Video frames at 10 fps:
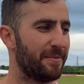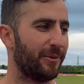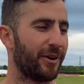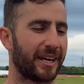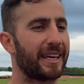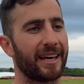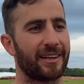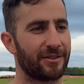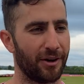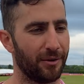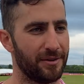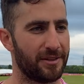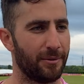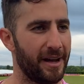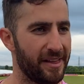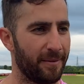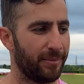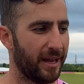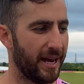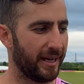but what I can control is the way that I'm
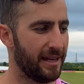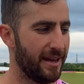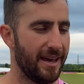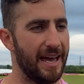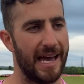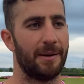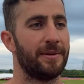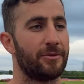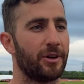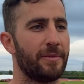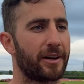playing, how I'm enjoying my